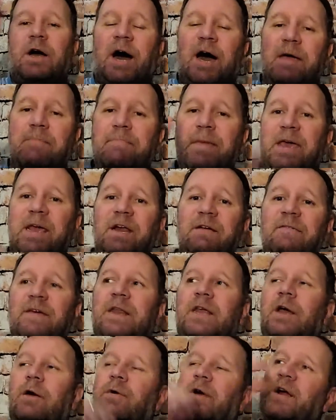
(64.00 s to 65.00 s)
I made a
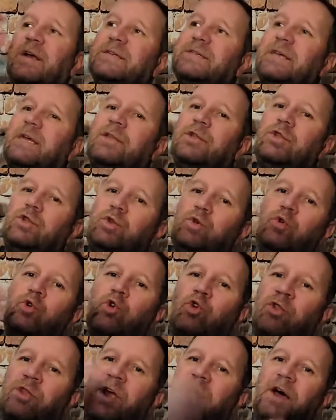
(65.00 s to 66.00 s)
video where I said,
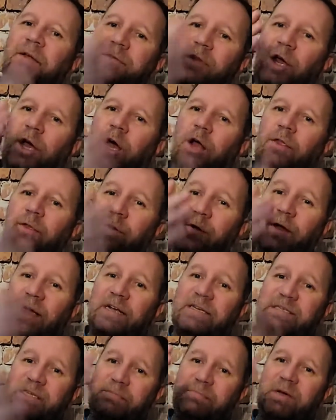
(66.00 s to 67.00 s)
do not
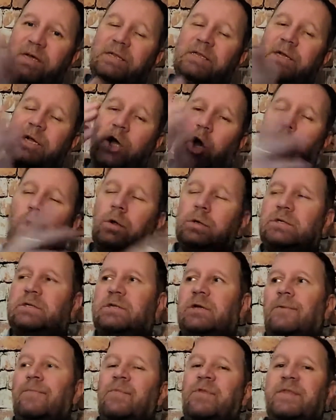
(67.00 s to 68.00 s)
underestimate the
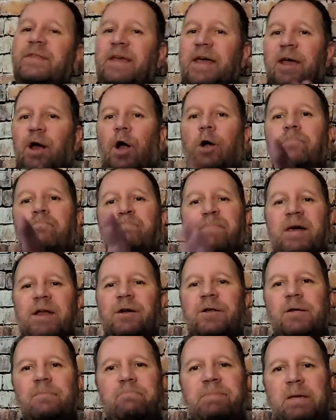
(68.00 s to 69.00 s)
Colts. They are better
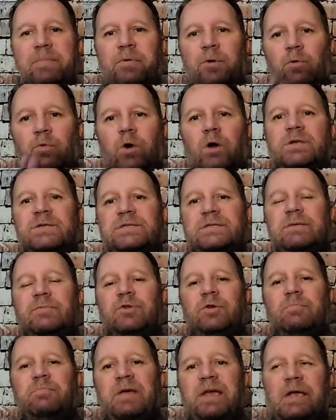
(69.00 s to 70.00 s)
than people want them
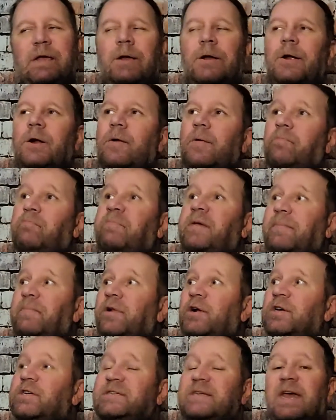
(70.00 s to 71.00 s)
to be.
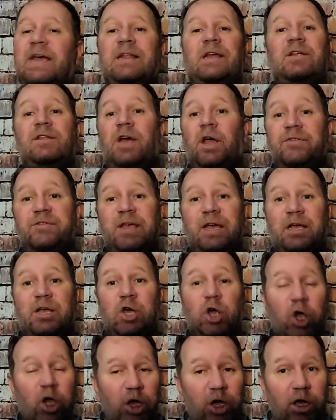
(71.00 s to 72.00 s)
People are saying they're not
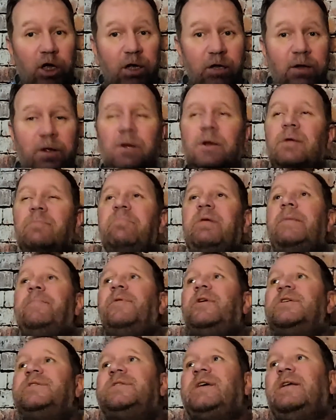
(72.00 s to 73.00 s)
that good.
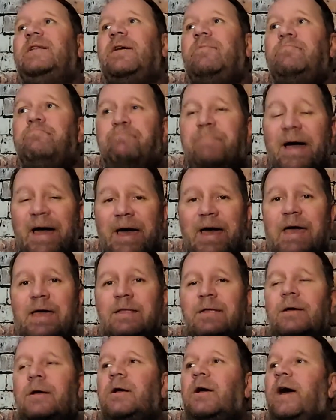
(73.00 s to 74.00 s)
People are saying they're
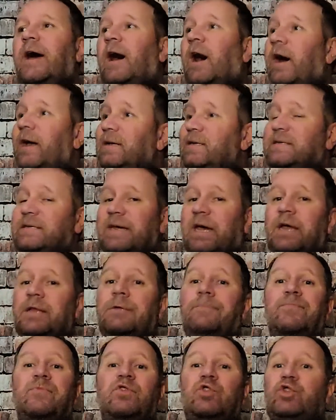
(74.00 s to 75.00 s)
bad. I
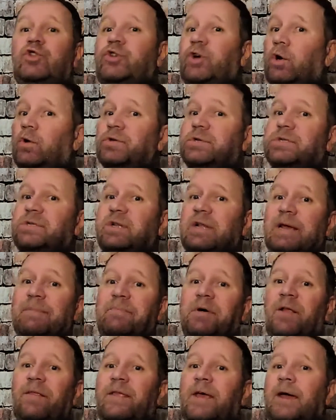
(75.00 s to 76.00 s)
said, don't sleep
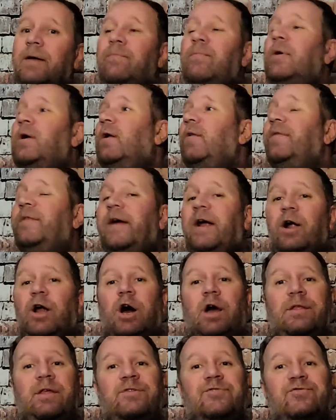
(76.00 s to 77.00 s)
on them. They're
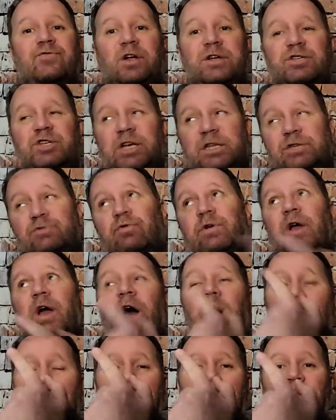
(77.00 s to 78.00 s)
on a trajectory
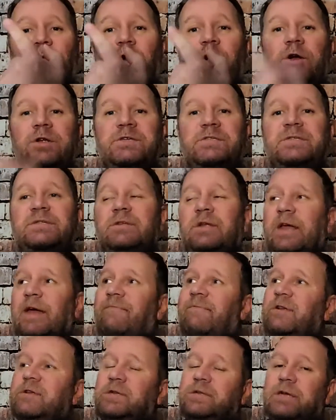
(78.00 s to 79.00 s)
upwards.
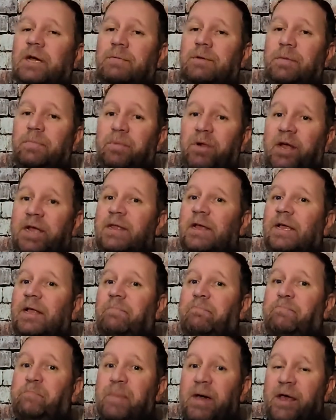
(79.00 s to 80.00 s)
Every time they play, they
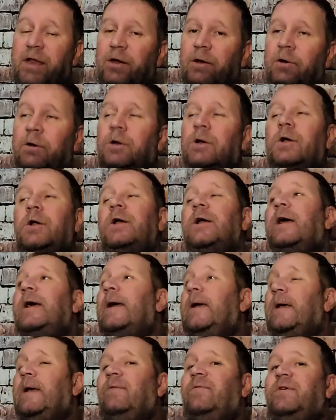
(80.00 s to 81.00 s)
get better.
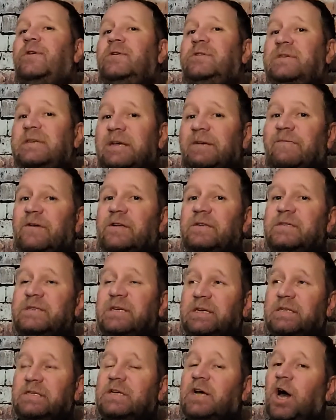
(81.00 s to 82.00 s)
And their defense
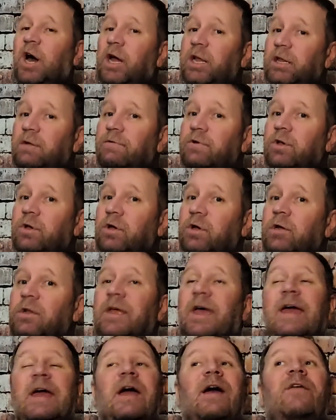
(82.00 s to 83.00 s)
is kind of
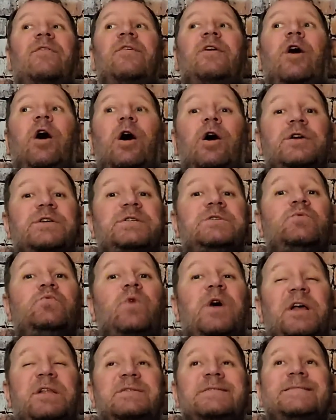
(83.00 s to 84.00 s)
good. And Carson
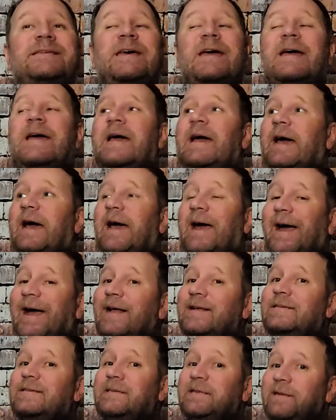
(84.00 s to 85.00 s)
Wentz
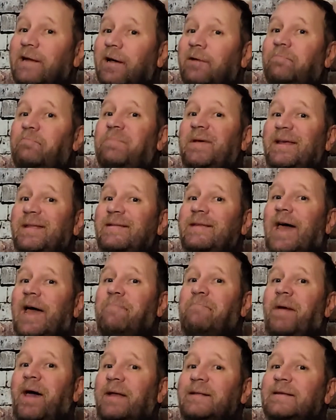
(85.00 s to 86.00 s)
has not been
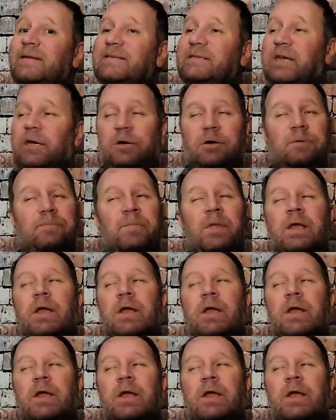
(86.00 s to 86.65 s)
that bad this year.